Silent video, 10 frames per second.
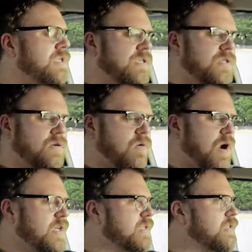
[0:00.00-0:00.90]
Jesus
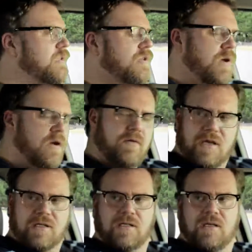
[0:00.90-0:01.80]
Christ, you hear
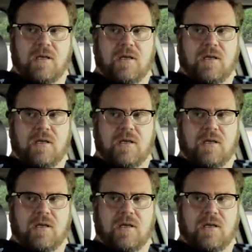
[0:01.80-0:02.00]
this?